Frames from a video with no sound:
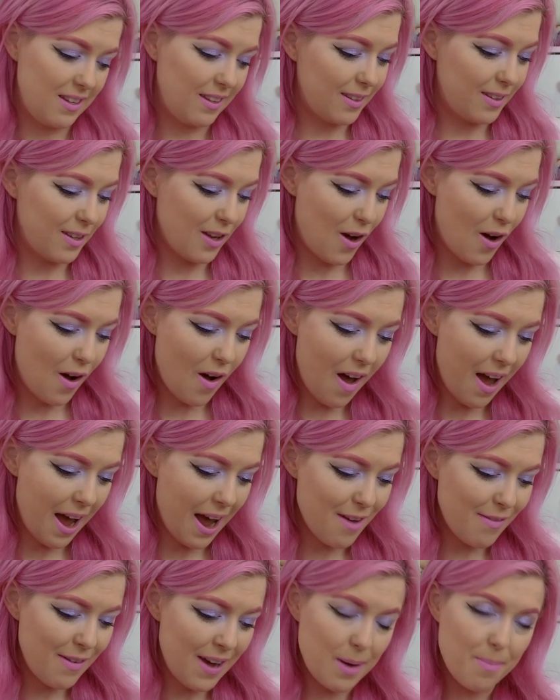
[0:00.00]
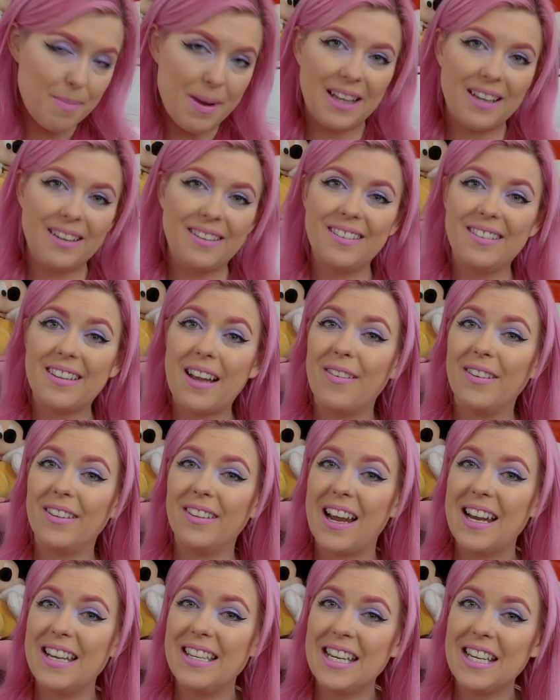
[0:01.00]
So I've had Bella since I was
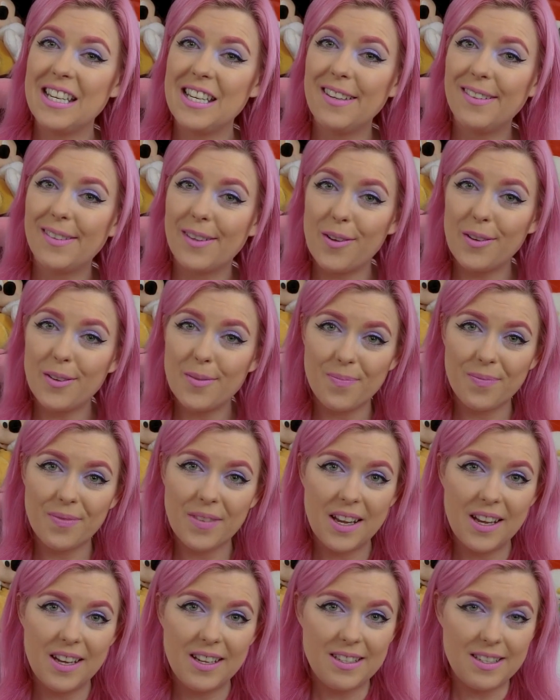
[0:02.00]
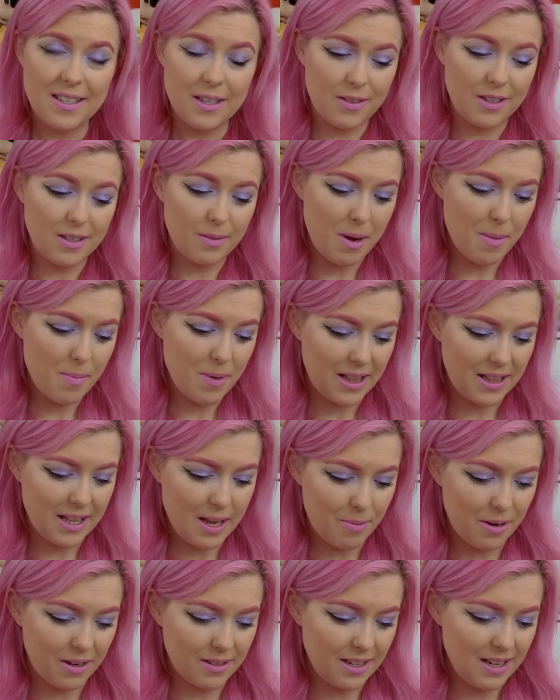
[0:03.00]
19 years old. She was my
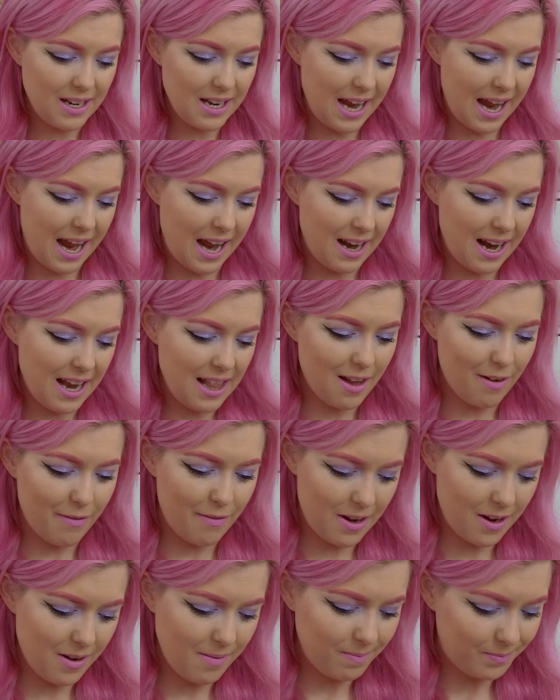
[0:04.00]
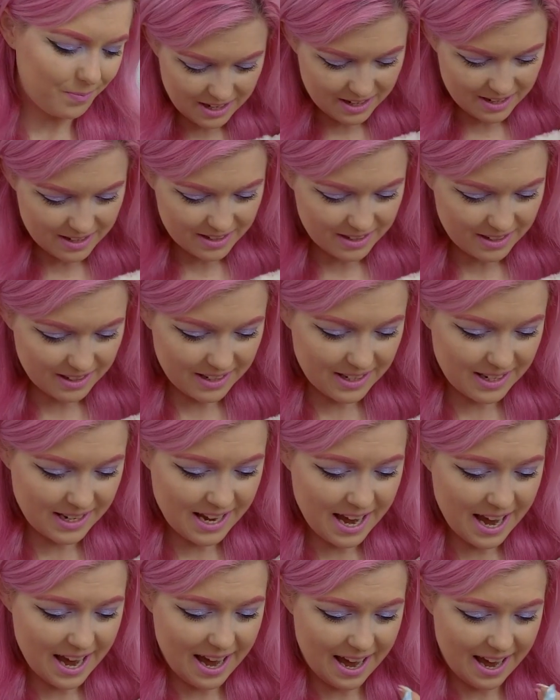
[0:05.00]
birthday present and I love her.
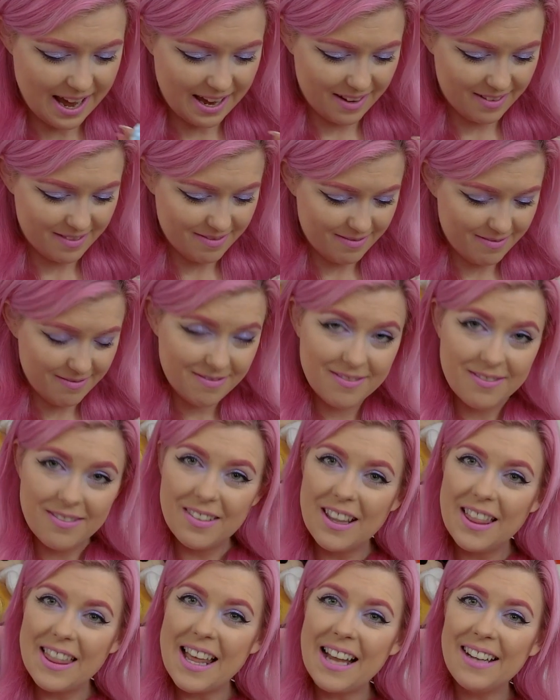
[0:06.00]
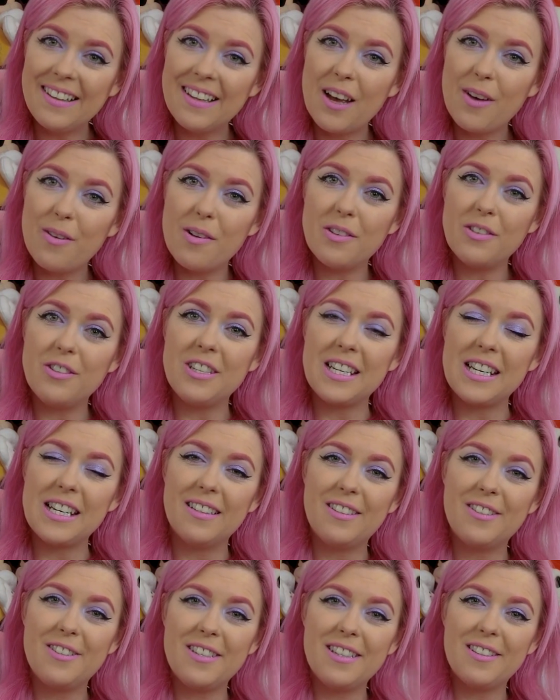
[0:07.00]
Yeah, that's how old she
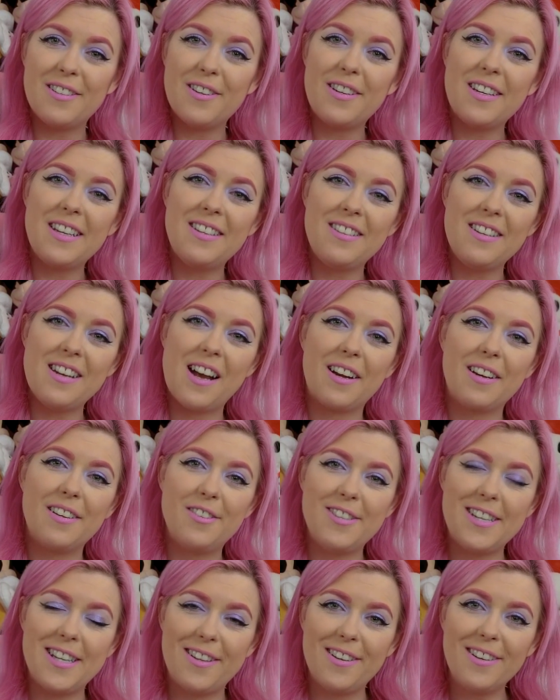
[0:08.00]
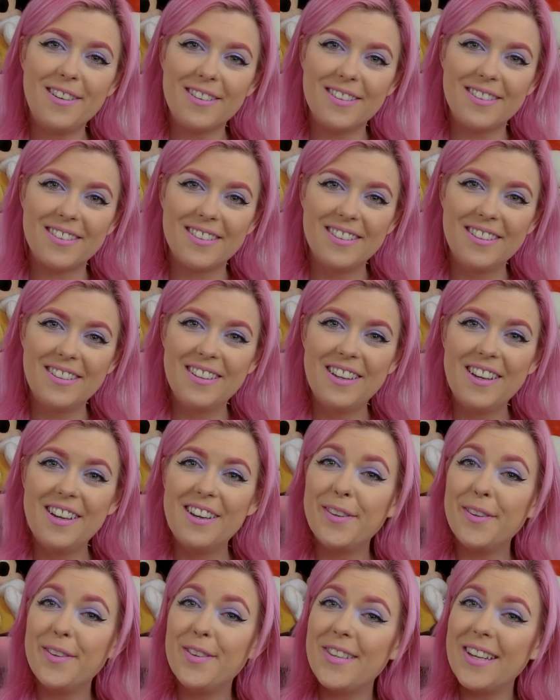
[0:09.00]
is. She's not as young as she looks,
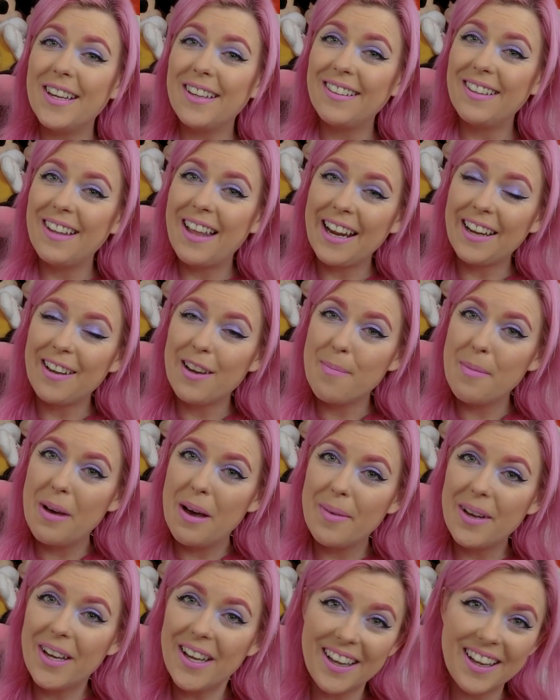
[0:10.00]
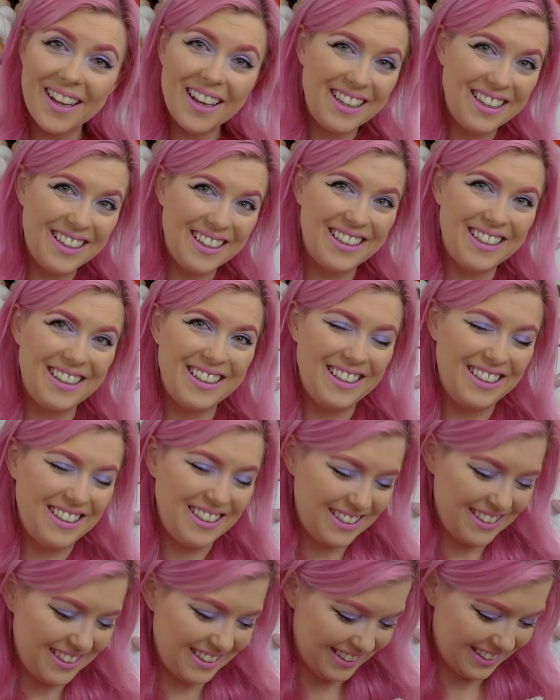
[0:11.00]
just like her mama.
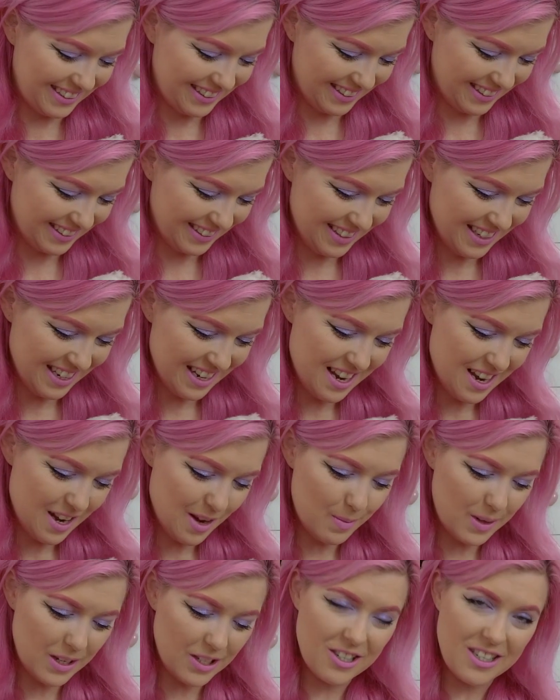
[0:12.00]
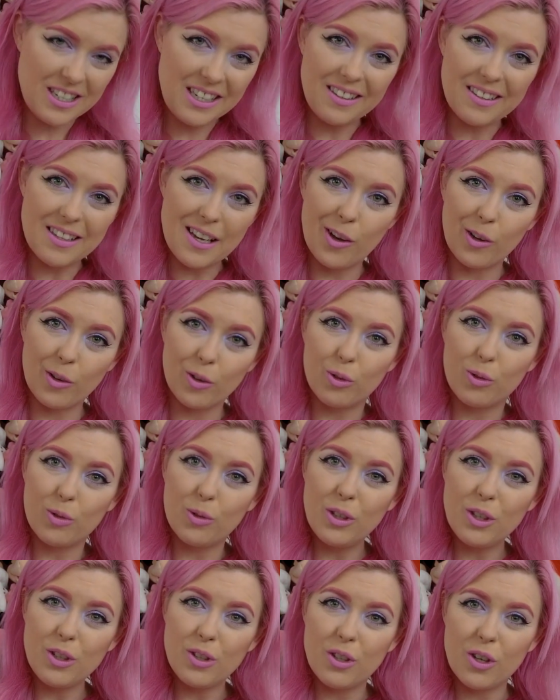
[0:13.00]
But she's a
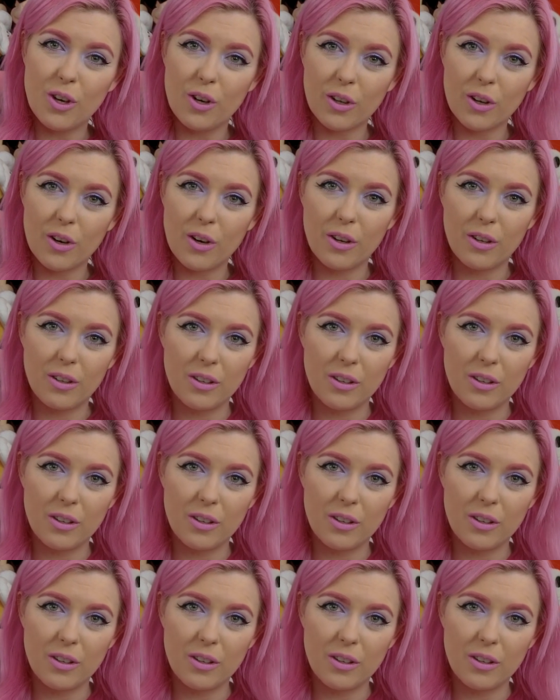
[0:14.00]
good doggo.